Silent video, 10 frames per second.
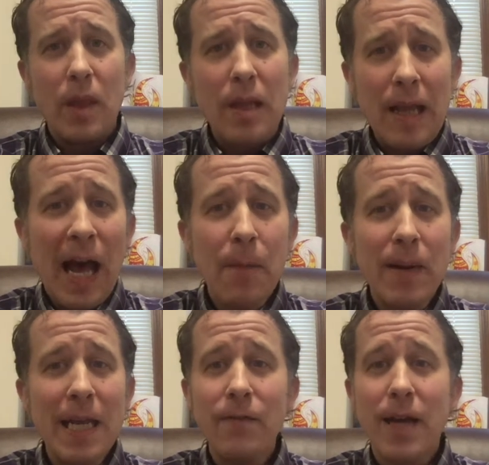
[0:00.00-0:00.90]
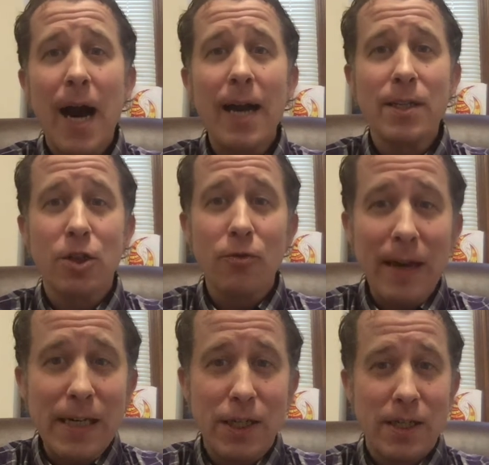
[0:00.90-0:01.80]
I believe God is
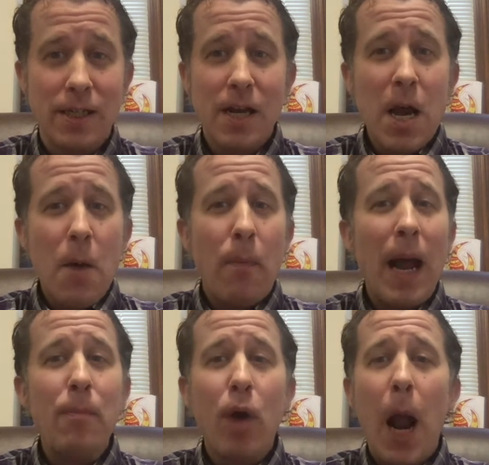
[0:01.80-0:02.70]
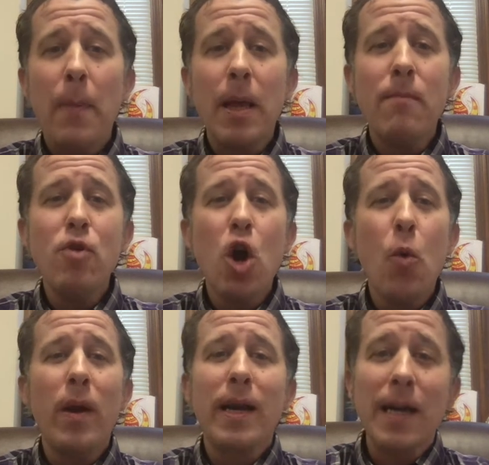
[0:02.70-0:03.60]
gracious, but I probably am
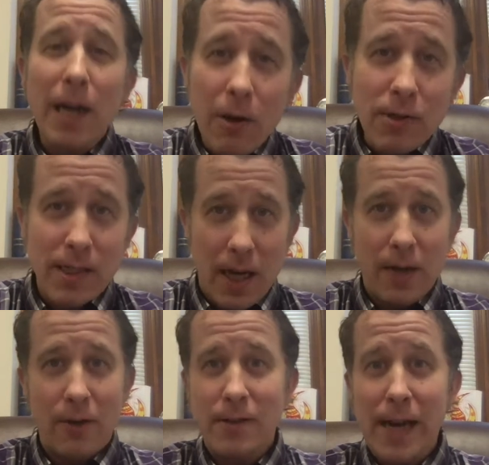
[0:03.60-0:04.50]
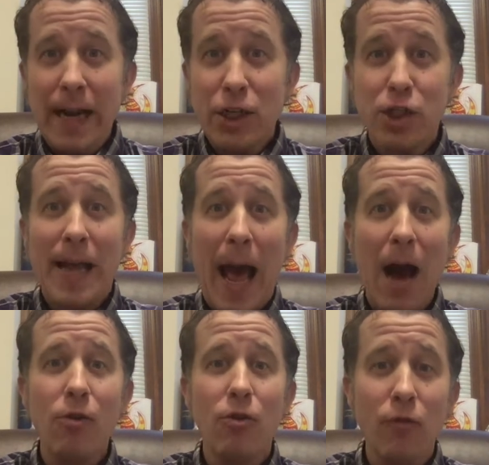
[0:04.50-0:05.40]
nowhere close to understanding just
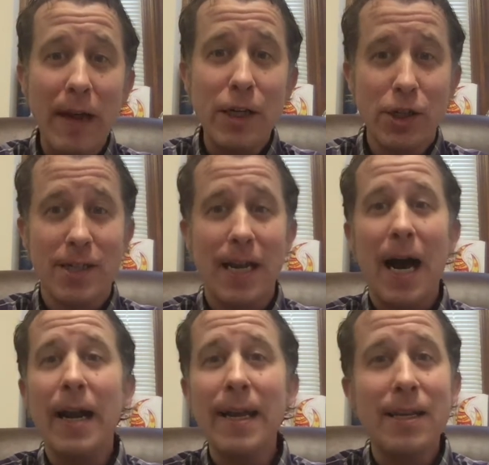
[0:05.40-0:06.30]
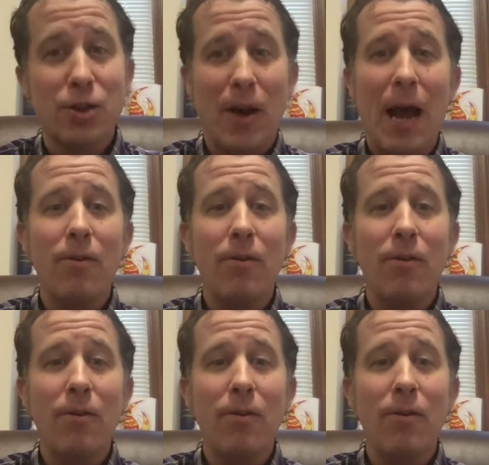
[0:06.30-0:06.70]
how gracious God is, or how